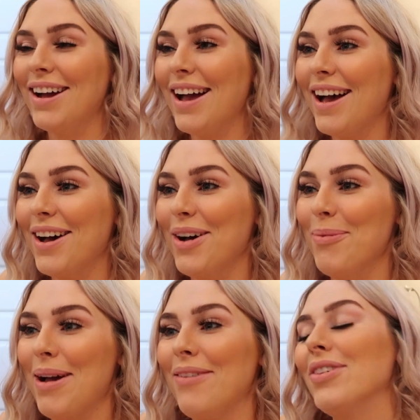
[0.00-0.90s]

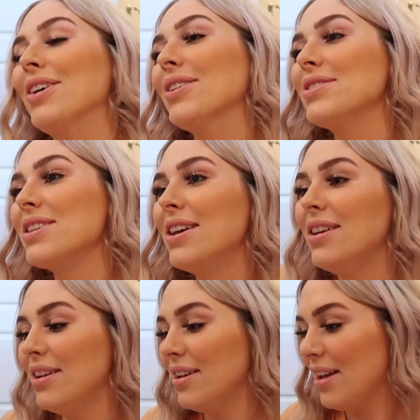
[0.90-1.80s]
Um, I have the girls
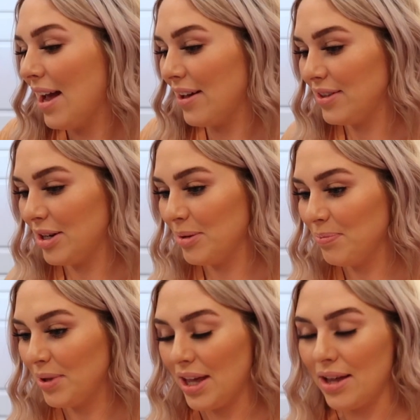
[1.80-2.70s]
out there
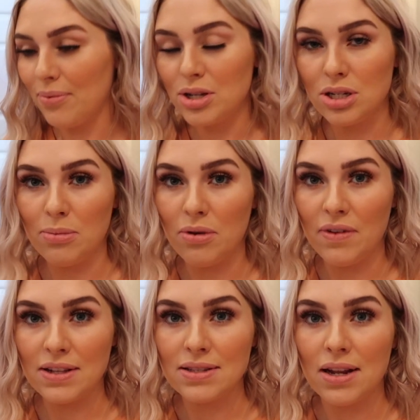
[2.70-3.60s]
playing, watching a
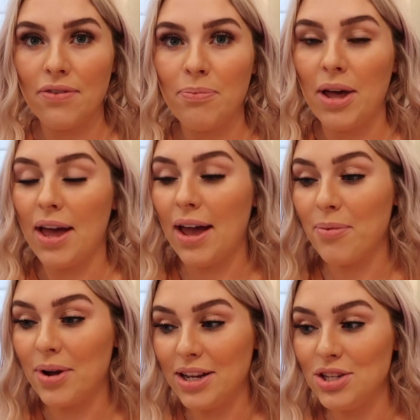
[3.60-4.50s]
movie and stuff, but I
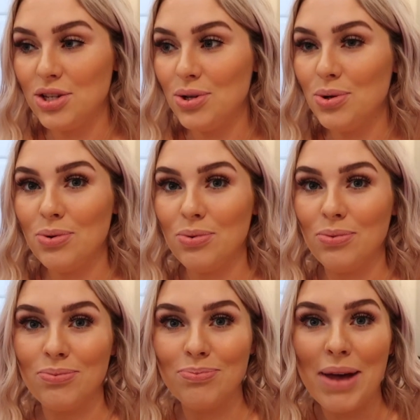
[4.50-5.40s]
wanted to
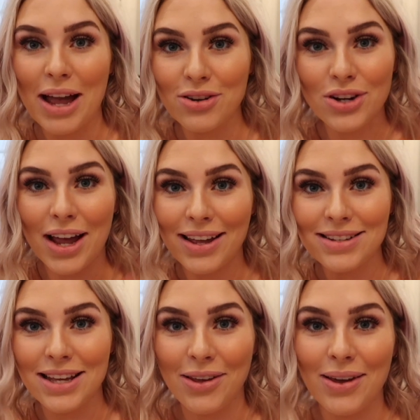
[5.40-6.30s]
backtrack and
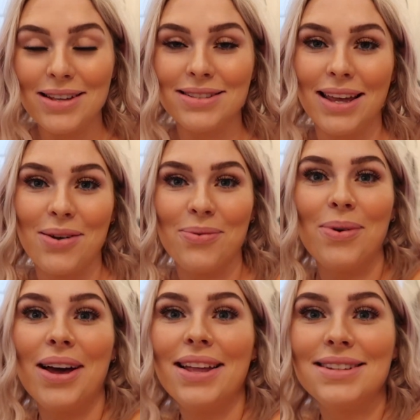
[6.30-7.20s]
tell you guys like
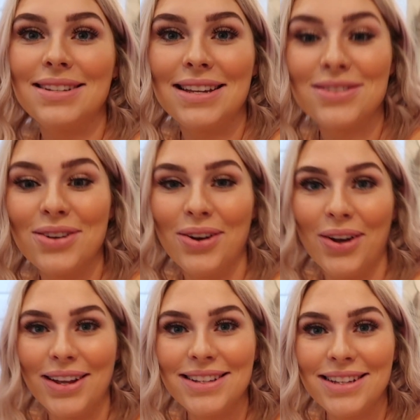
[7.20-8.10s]
what has gone
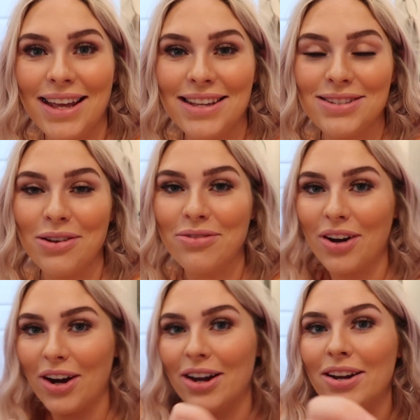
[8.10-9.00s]
on today so
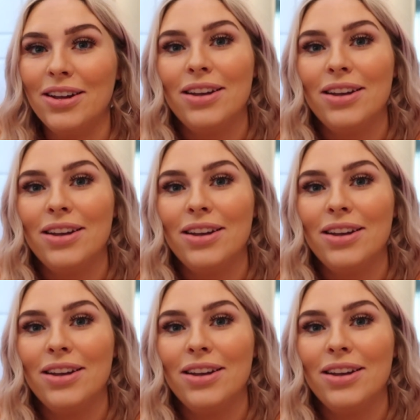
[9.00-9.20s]
far